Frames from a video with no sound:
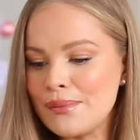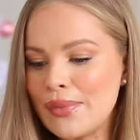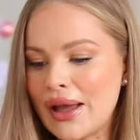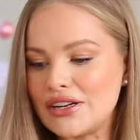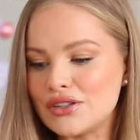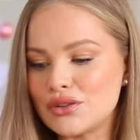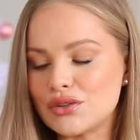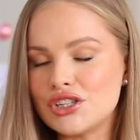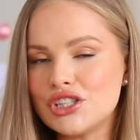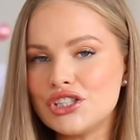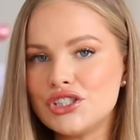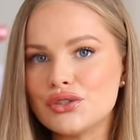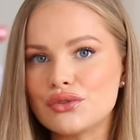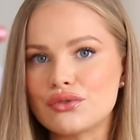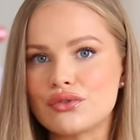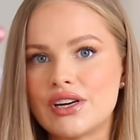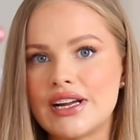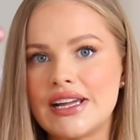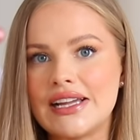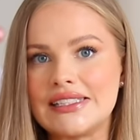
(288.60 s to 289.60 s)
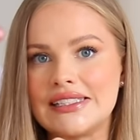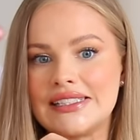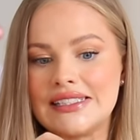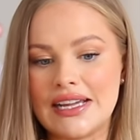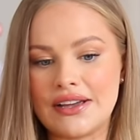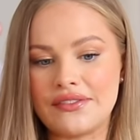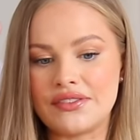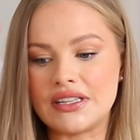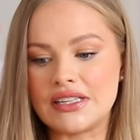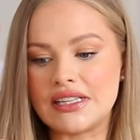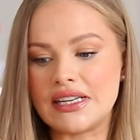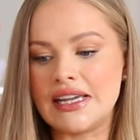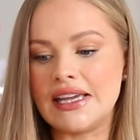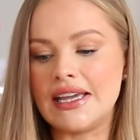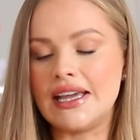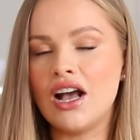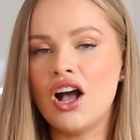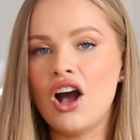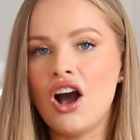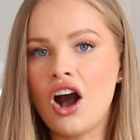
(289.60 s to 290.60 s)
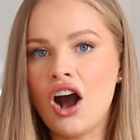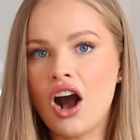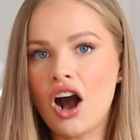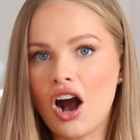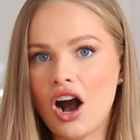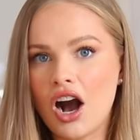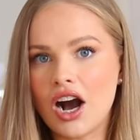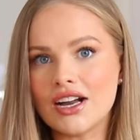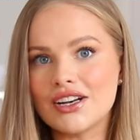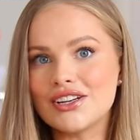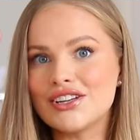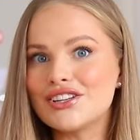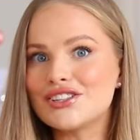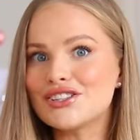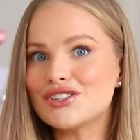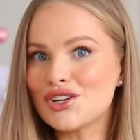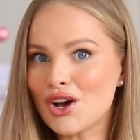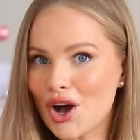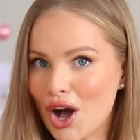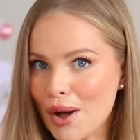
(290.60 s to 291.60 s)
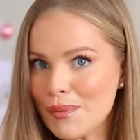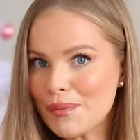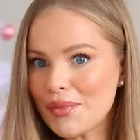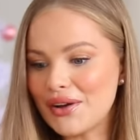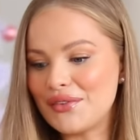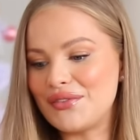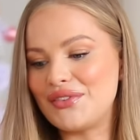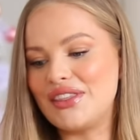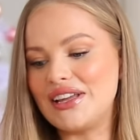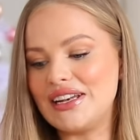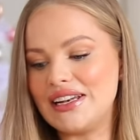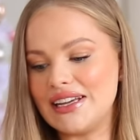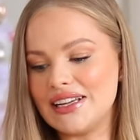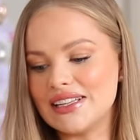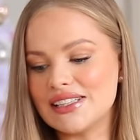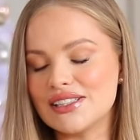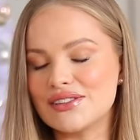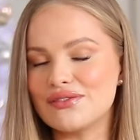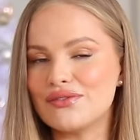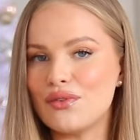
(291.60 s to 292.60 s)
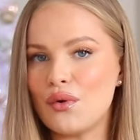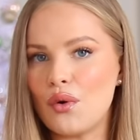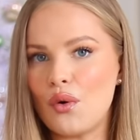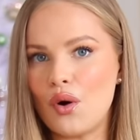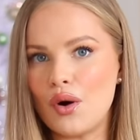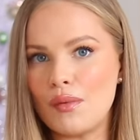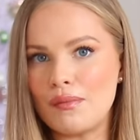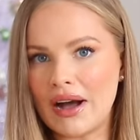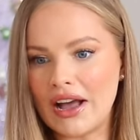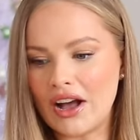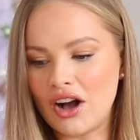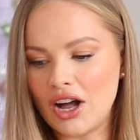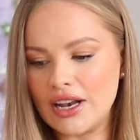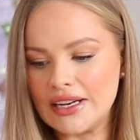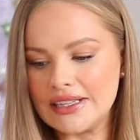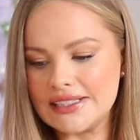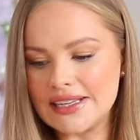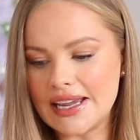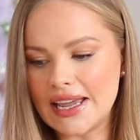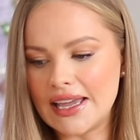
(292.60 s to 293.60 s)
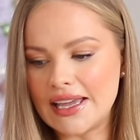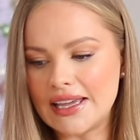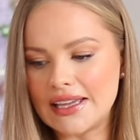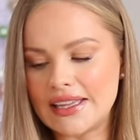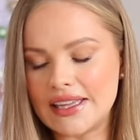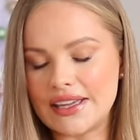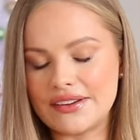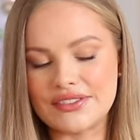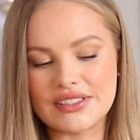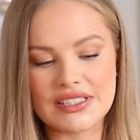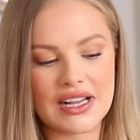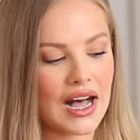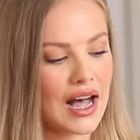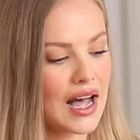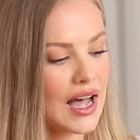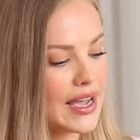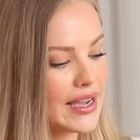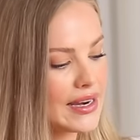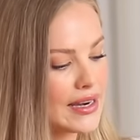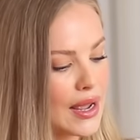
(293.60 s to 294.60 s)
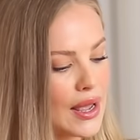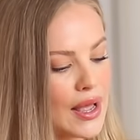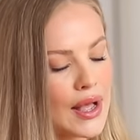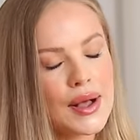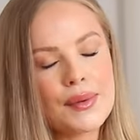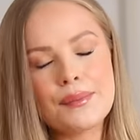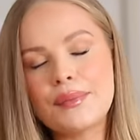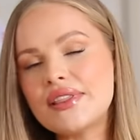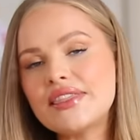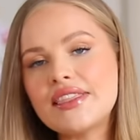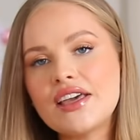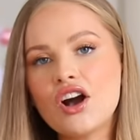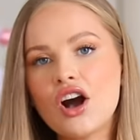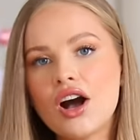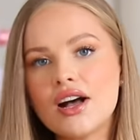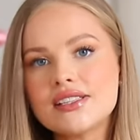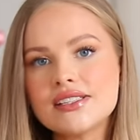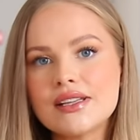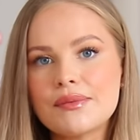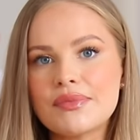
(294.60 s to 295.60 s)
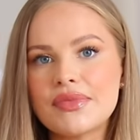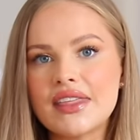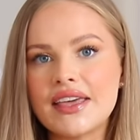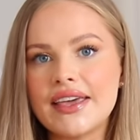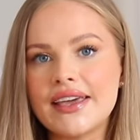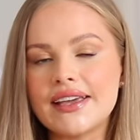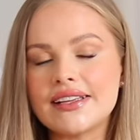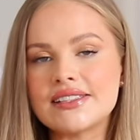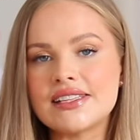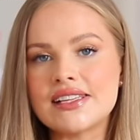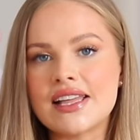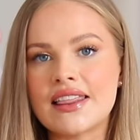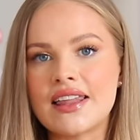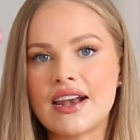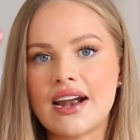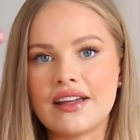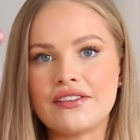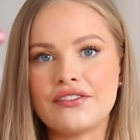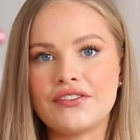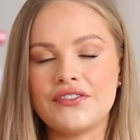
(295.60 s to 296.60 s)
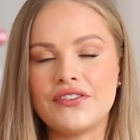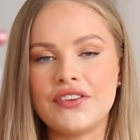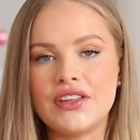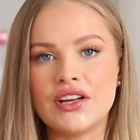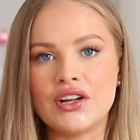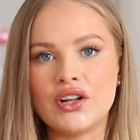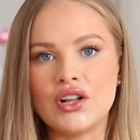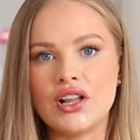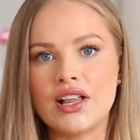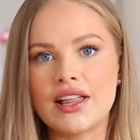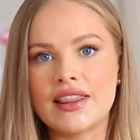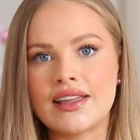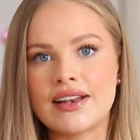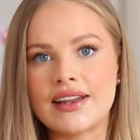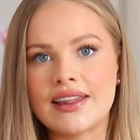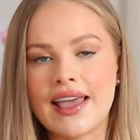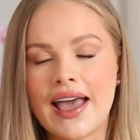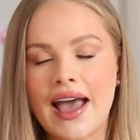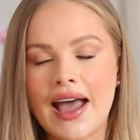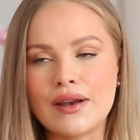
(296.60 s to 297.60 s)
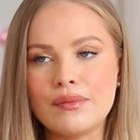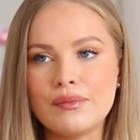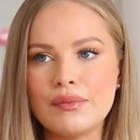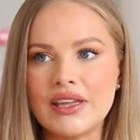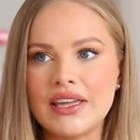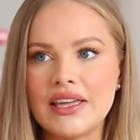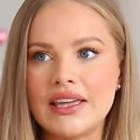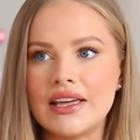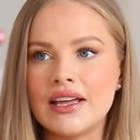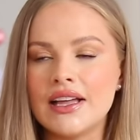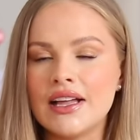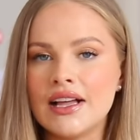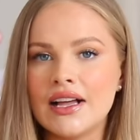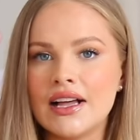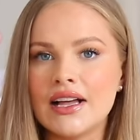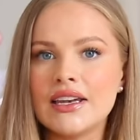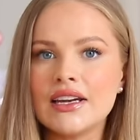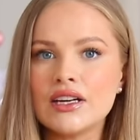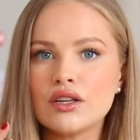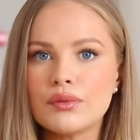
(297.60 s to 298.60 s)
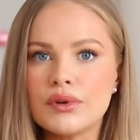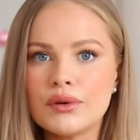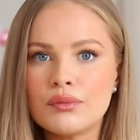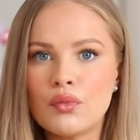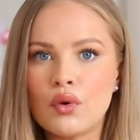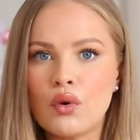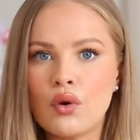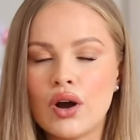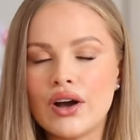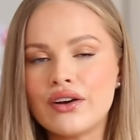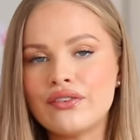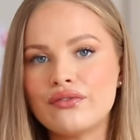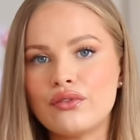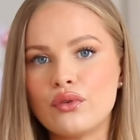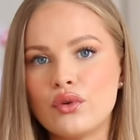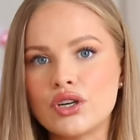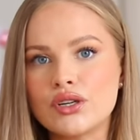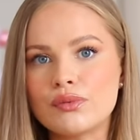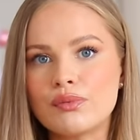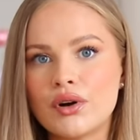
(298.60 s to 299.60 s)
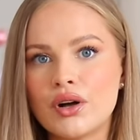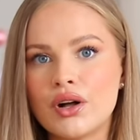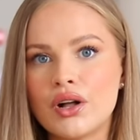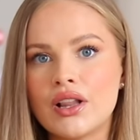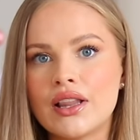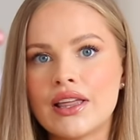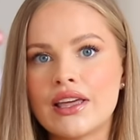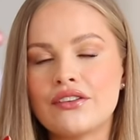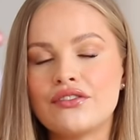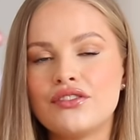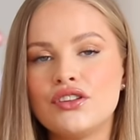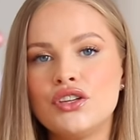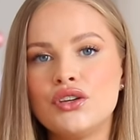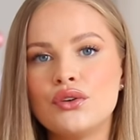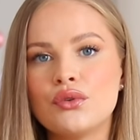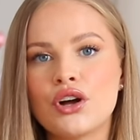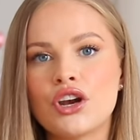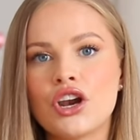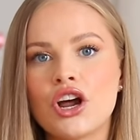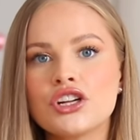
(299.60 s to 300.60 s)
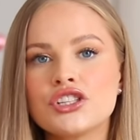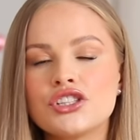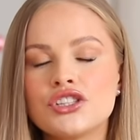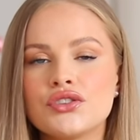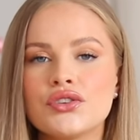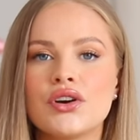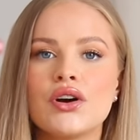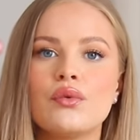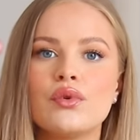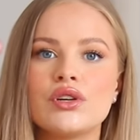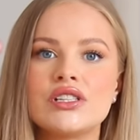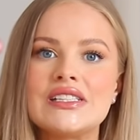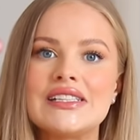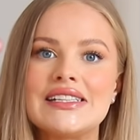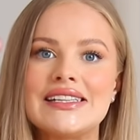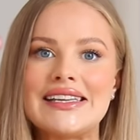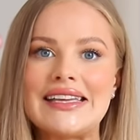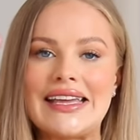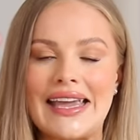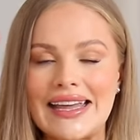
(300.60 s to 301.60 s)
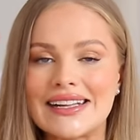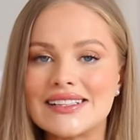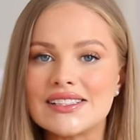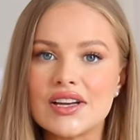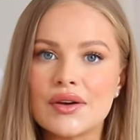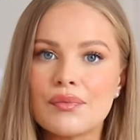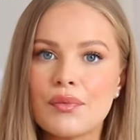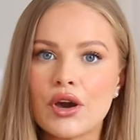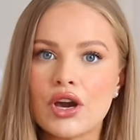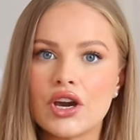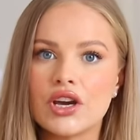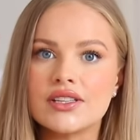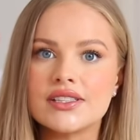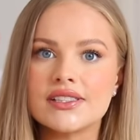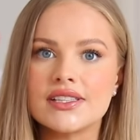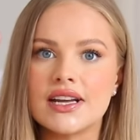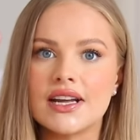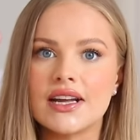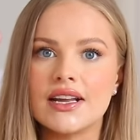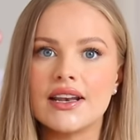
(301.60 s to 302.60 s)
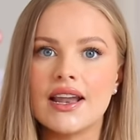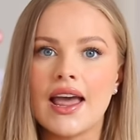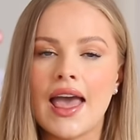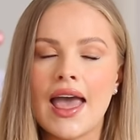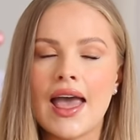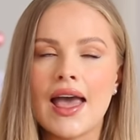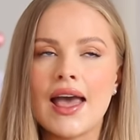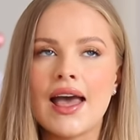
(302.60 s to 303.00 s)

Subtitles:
Pandora jewelry is definitely on top of the list for my holiday gift guide. But there are some things that I feel that can be a little bit more affordable if you are not sure what to get a person.